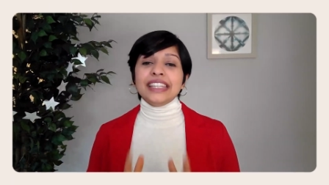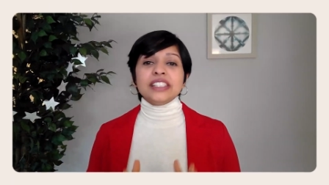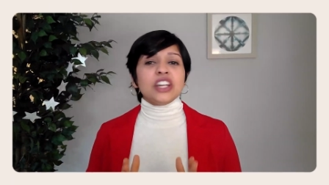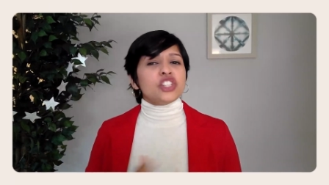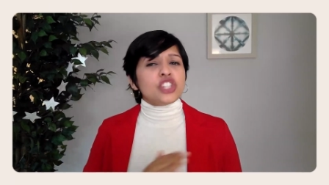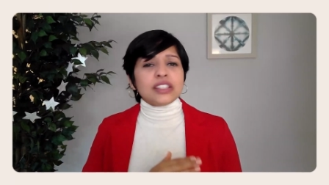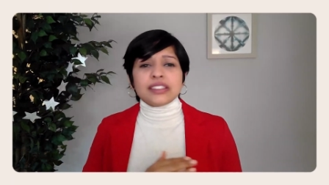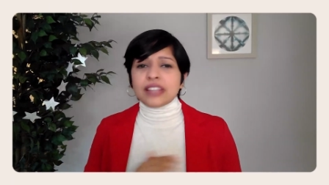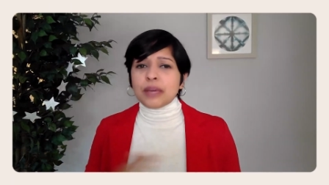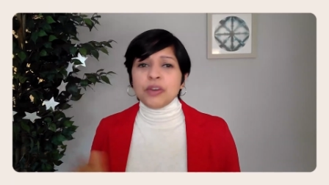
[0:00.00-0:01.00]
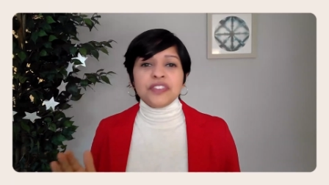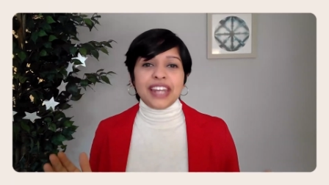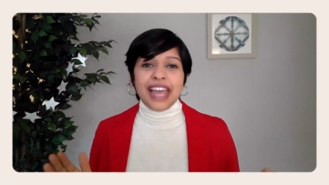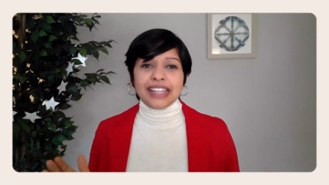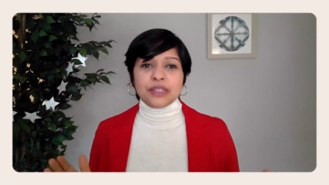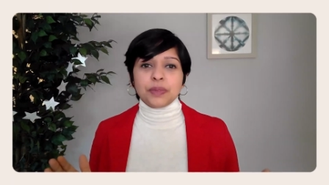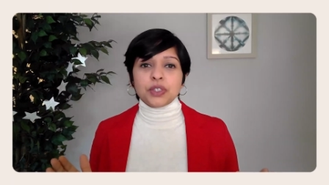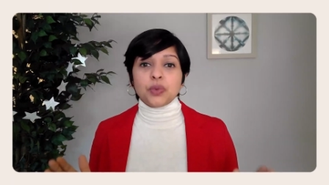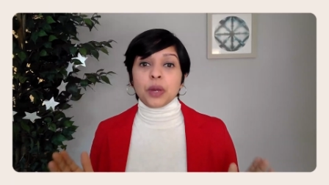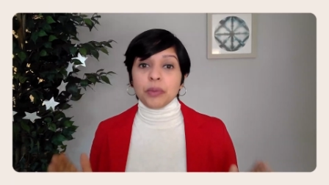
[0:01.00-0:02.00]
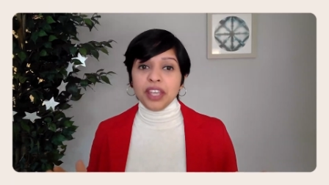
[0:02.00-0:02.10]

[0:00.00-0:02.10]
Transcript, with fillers: These are just some of the enhancements we are